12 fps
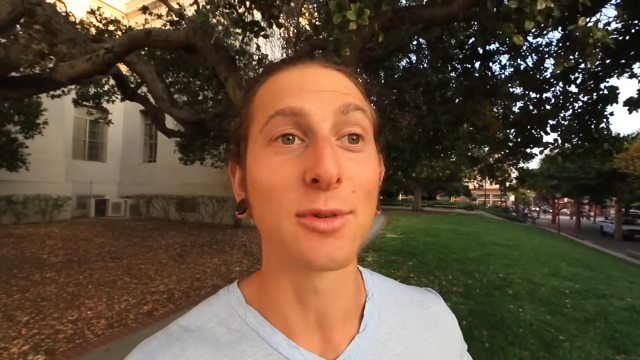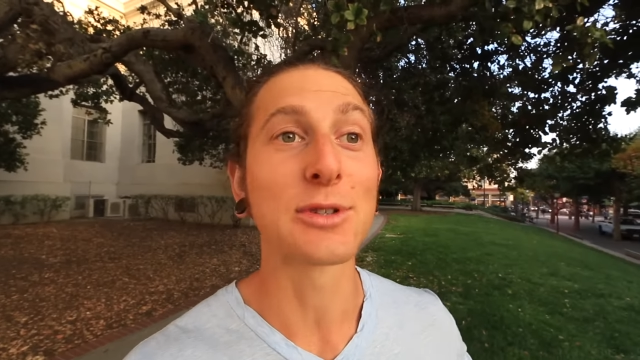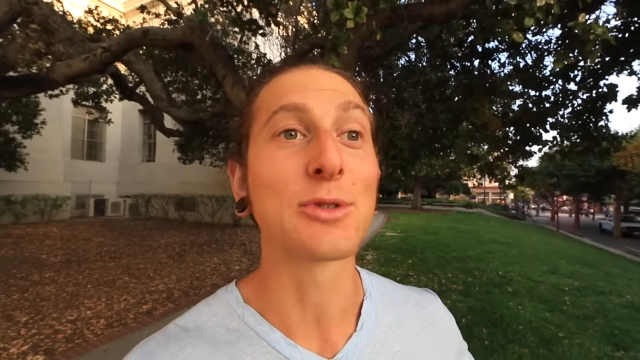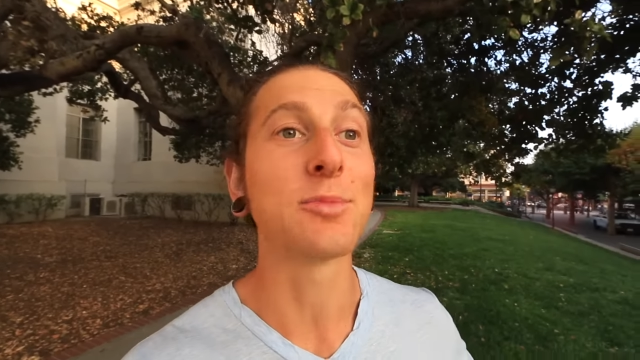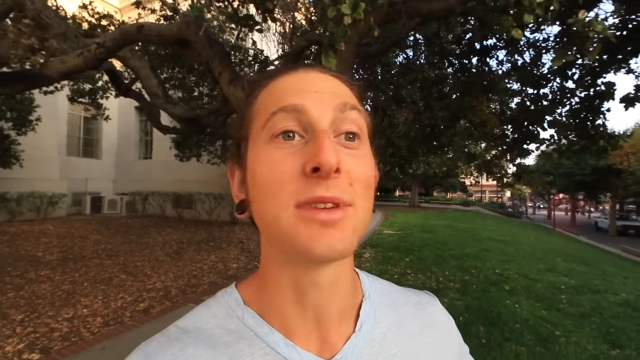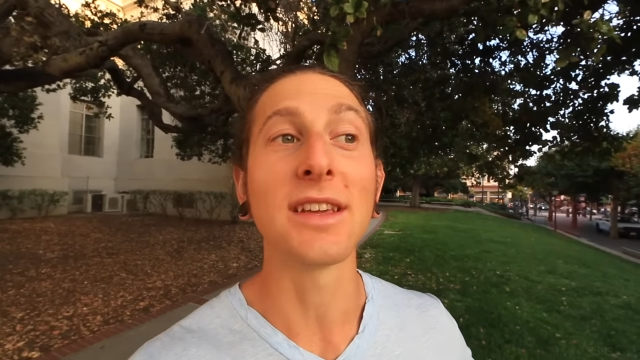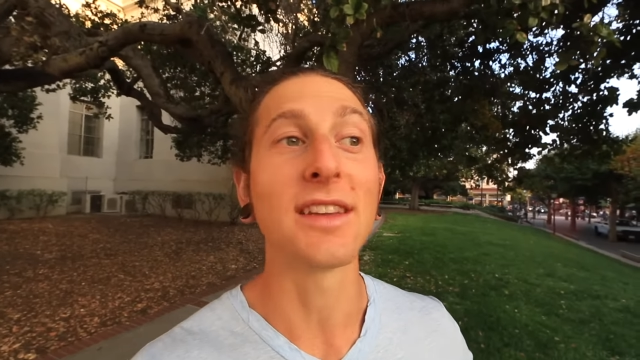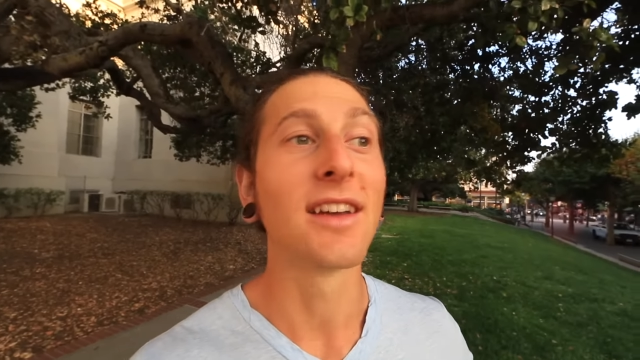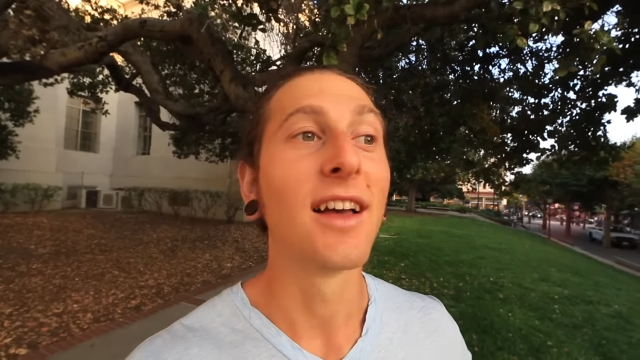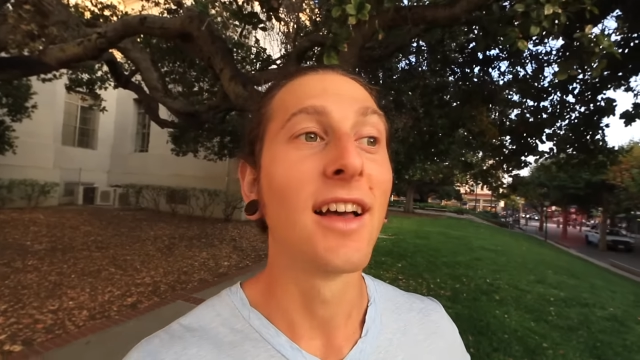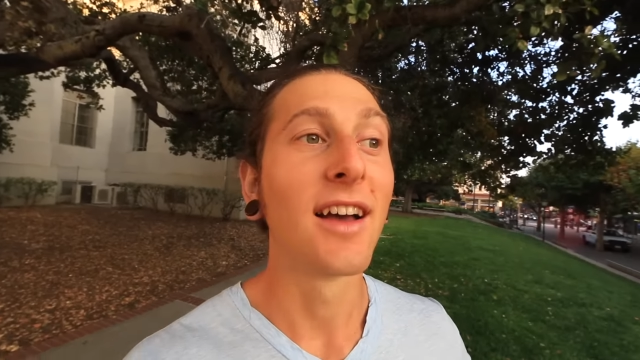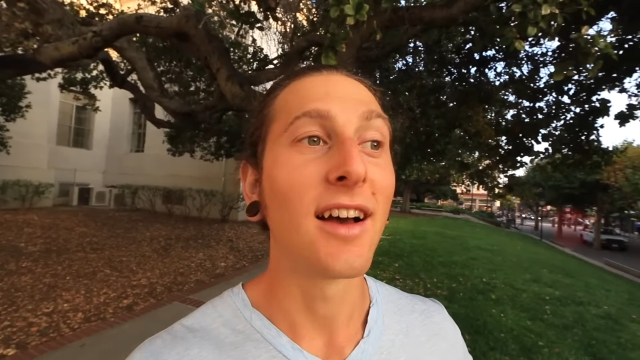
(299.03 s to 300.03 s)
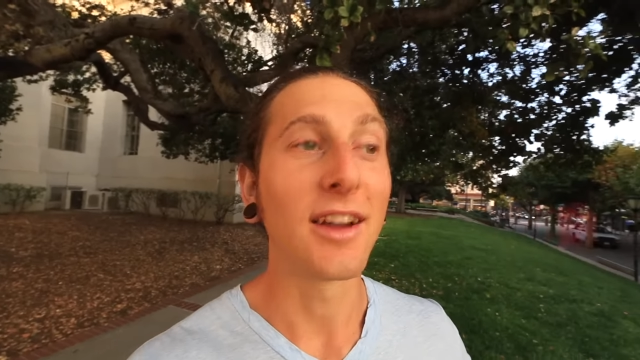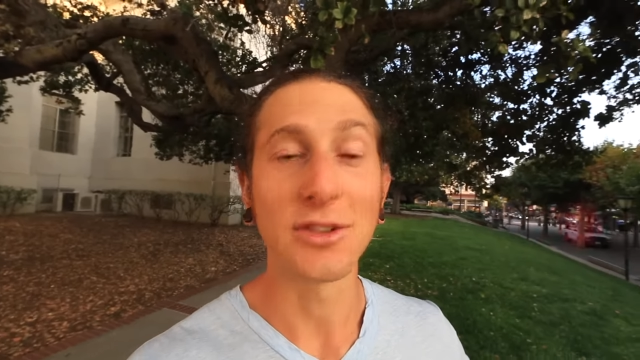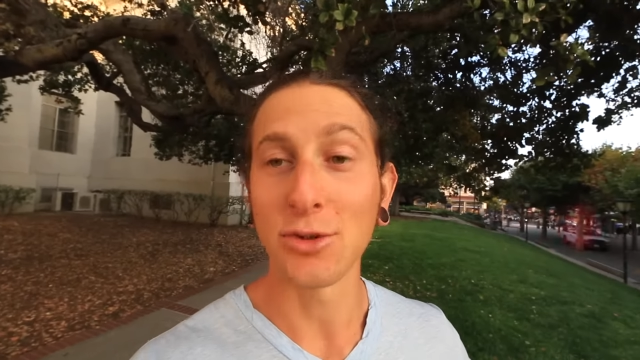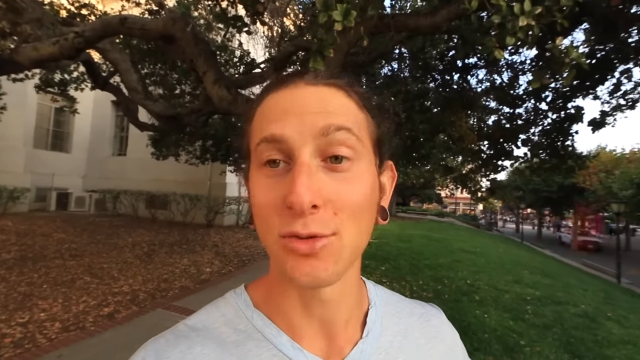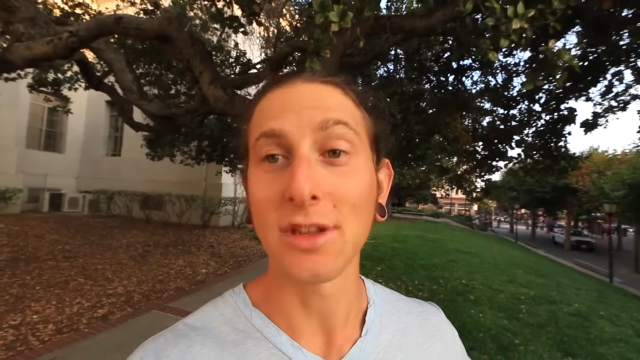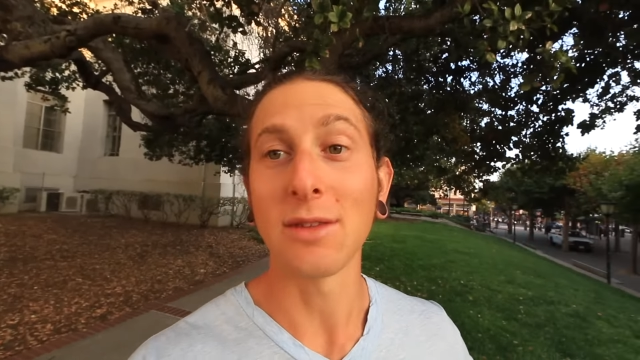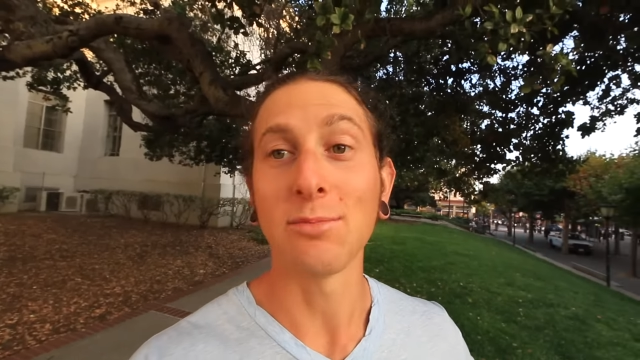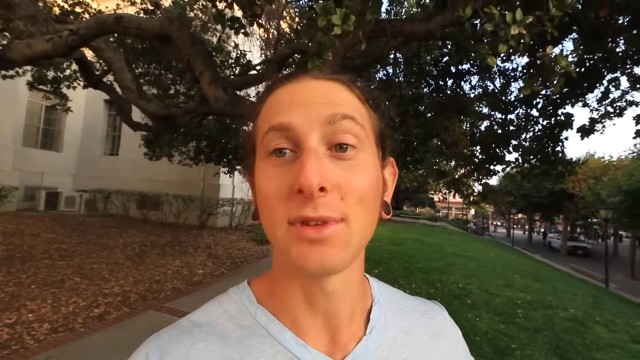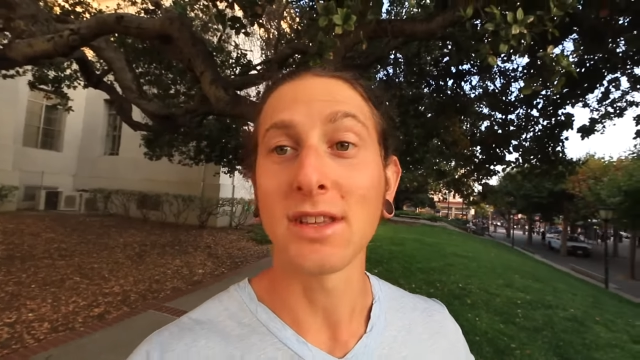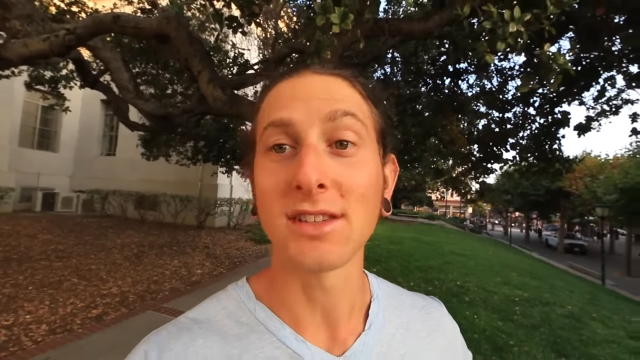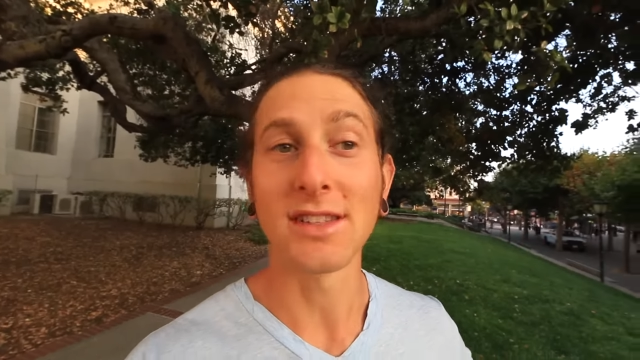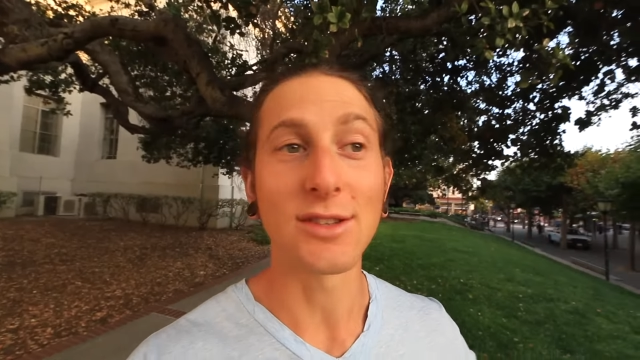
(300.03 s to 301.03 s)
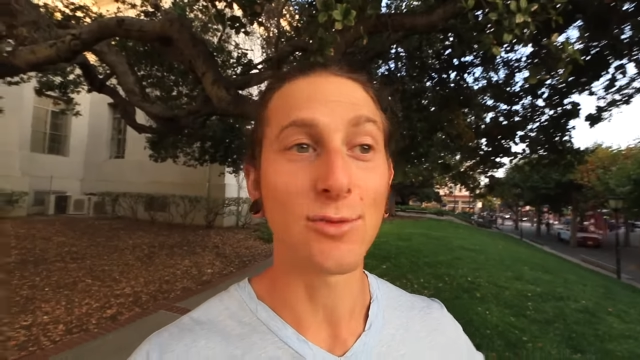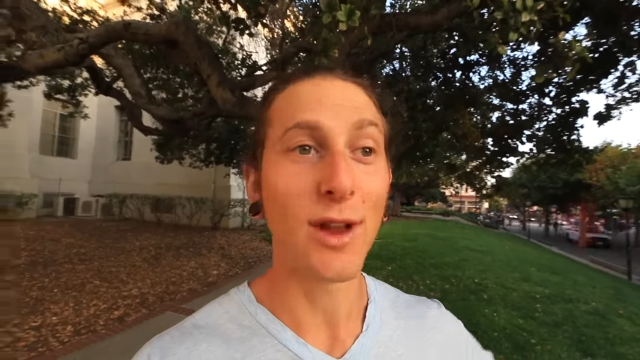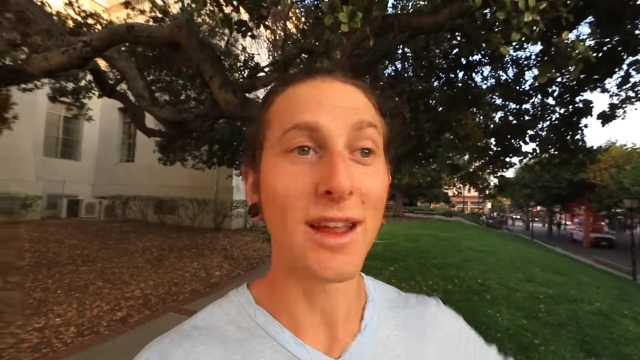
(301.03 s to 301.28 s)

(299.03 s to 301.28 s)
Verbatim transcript: which would be a dream because it's